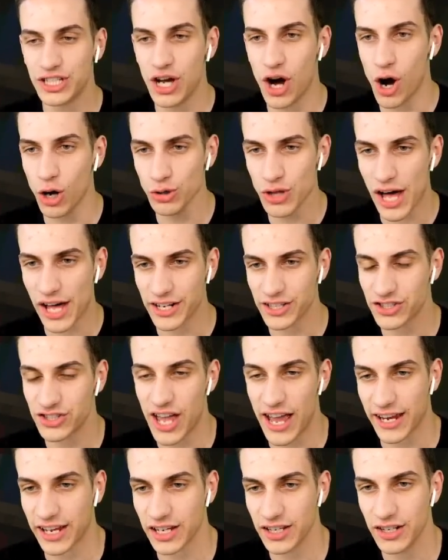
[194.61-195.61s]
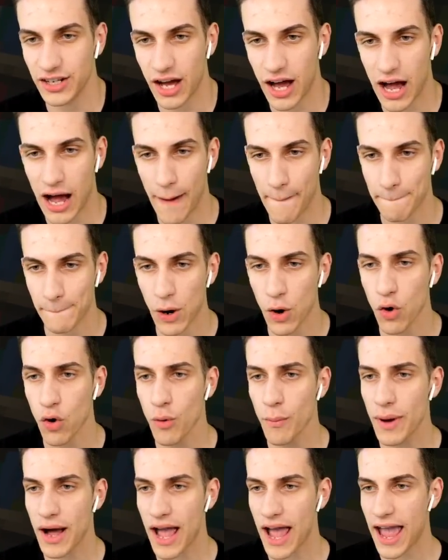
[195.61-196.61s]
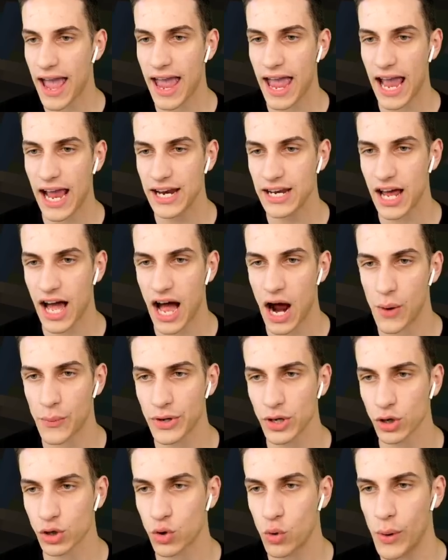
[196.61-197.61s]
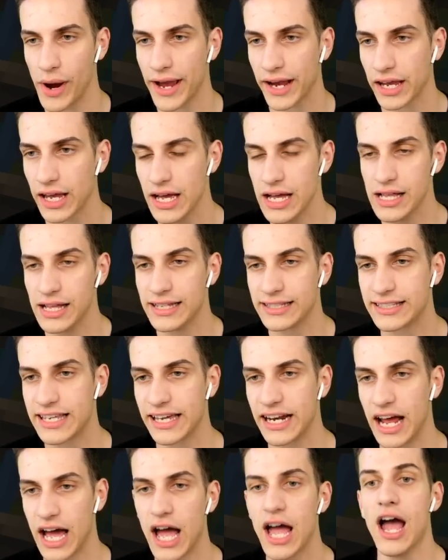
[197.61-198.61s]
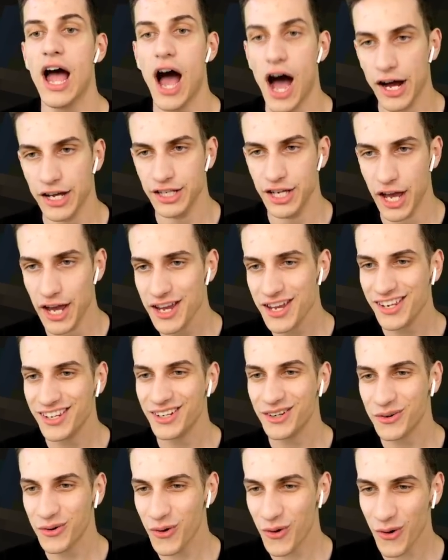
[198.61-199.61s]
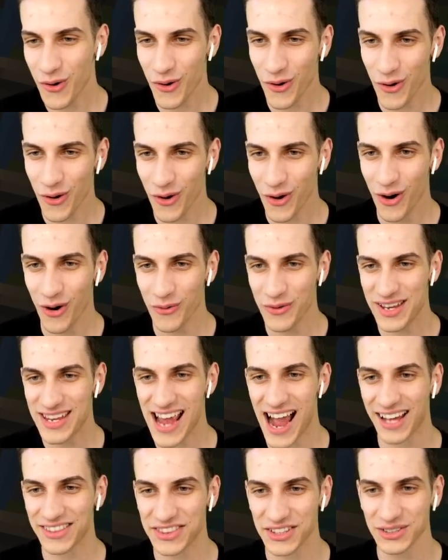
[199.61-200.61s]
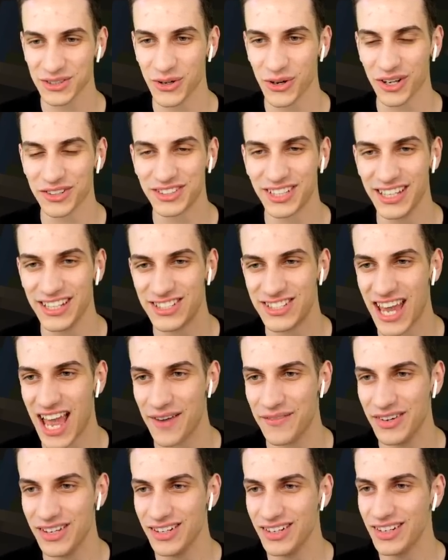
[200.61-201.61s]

Hold on a second. Uh, boom. And uh, real quick, let's get a, a yeet. Ooh, we got the loyalty enchantment.